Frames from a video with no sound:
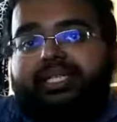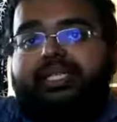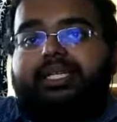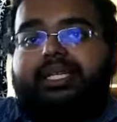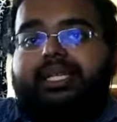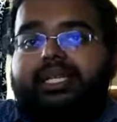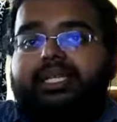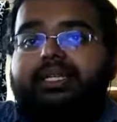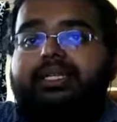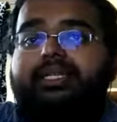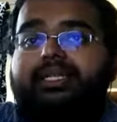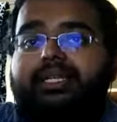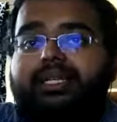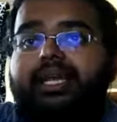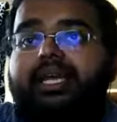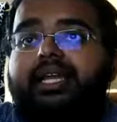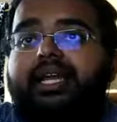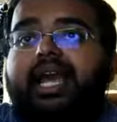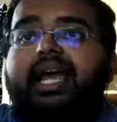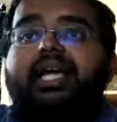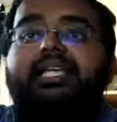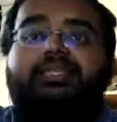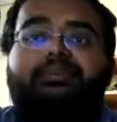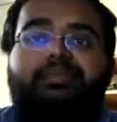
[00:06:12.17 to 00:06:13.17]
And it
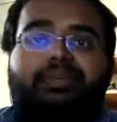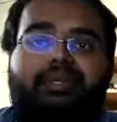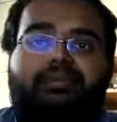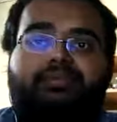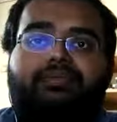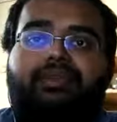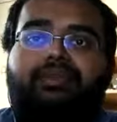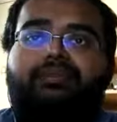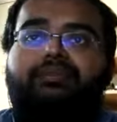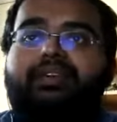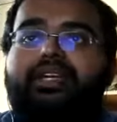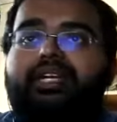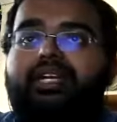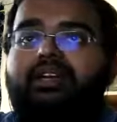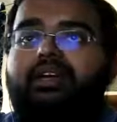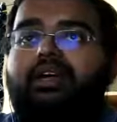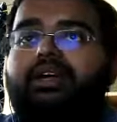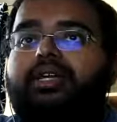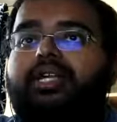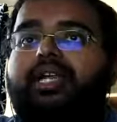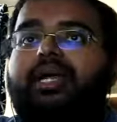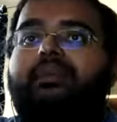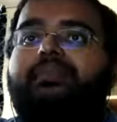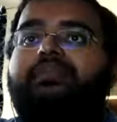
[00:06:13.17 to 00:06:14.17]
has been for a very
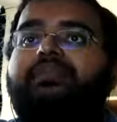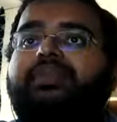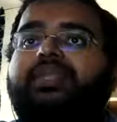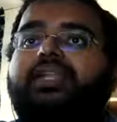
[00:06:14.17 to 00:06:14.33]
long time.